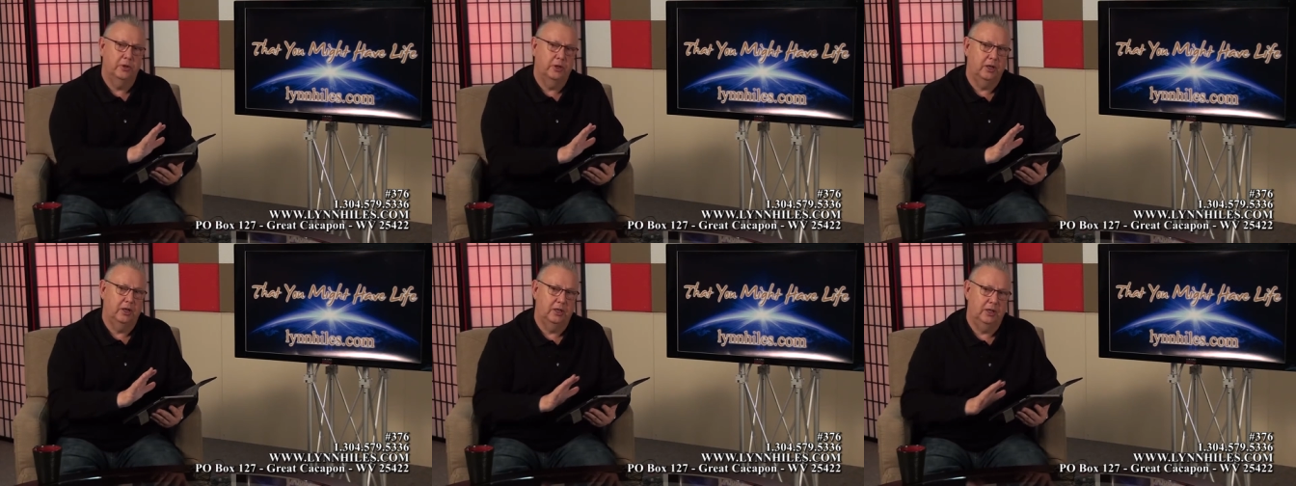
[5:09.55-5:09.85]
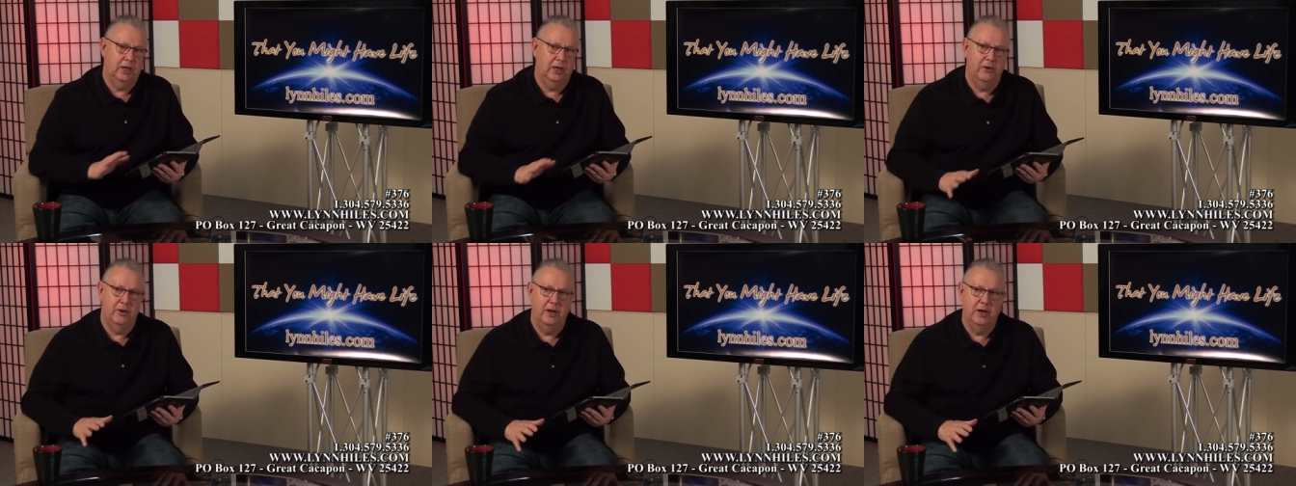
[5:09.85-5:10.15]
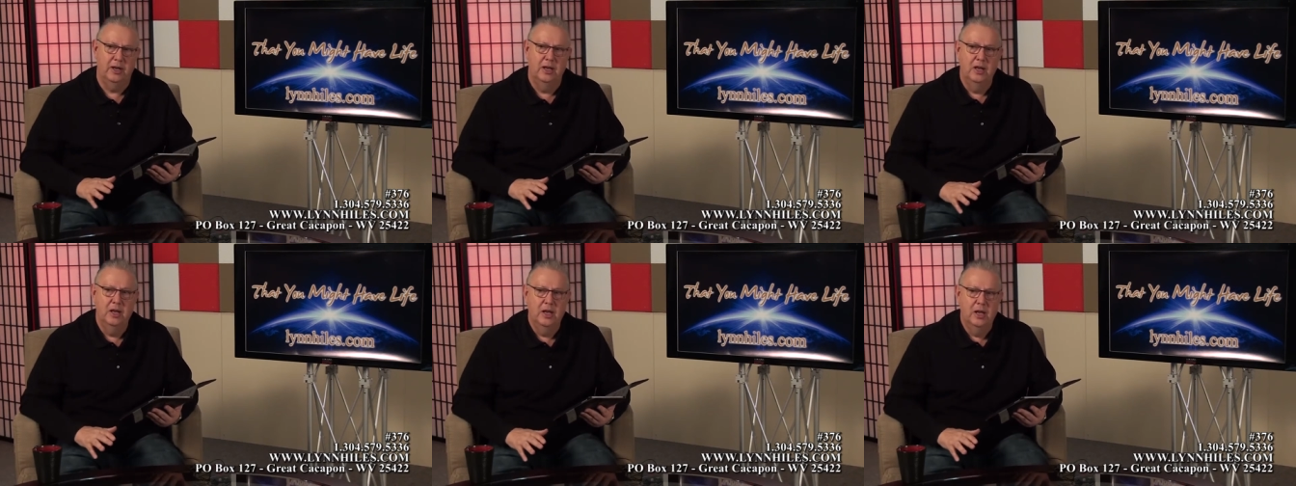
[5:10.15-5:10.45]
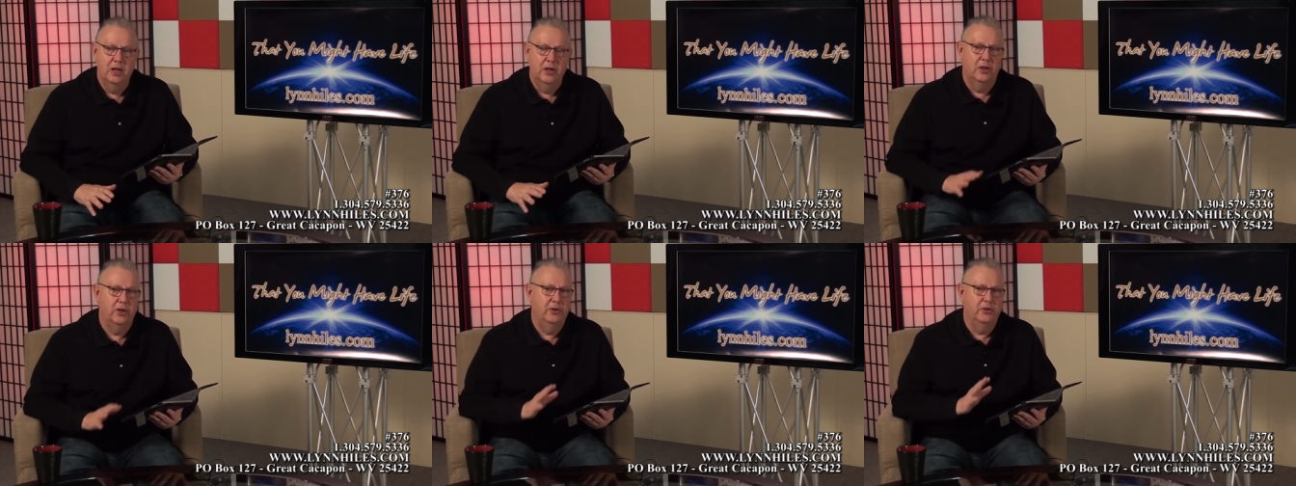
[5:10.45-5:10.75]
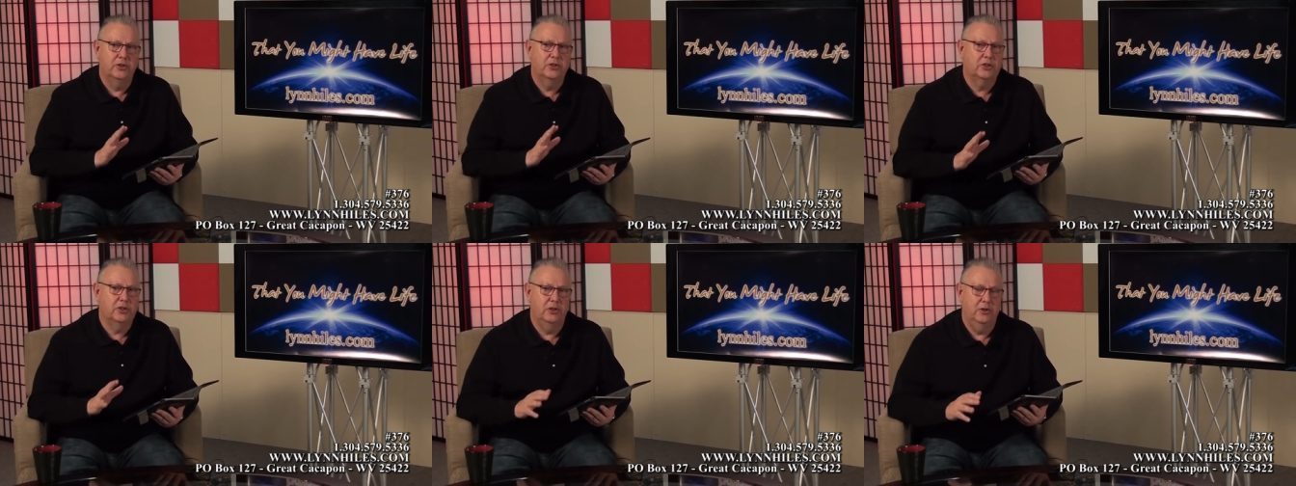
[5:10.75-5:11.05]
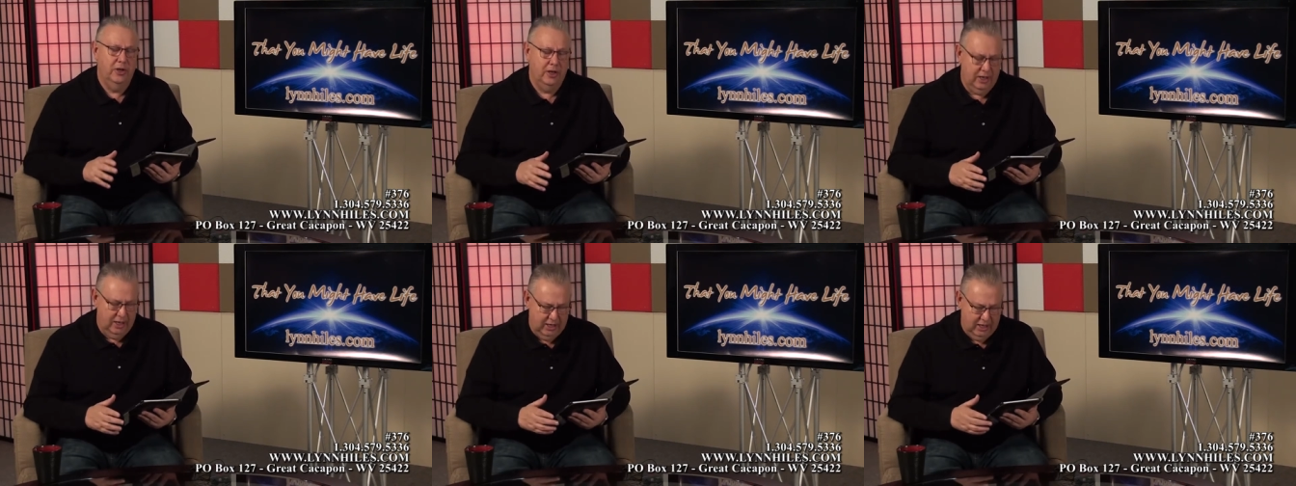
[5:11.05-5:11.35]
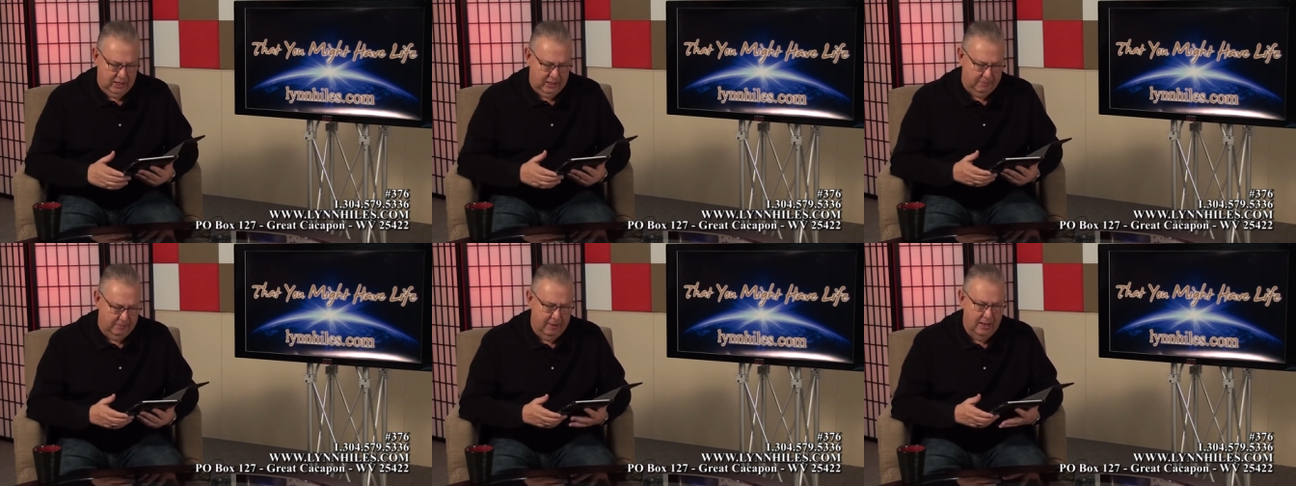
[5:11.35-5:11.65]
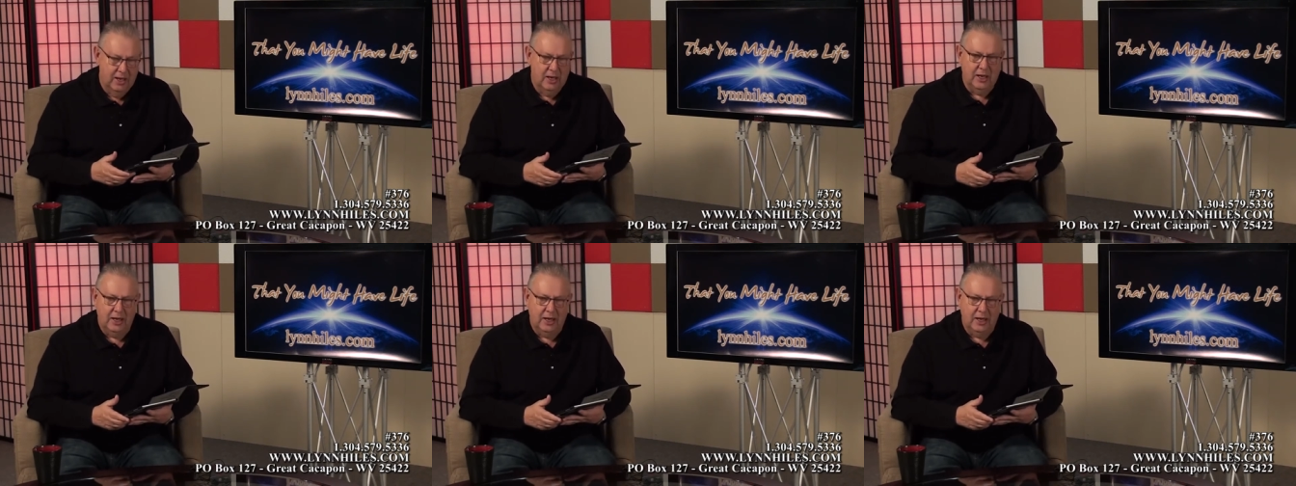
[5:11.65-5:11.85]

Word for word: declaring concerning him.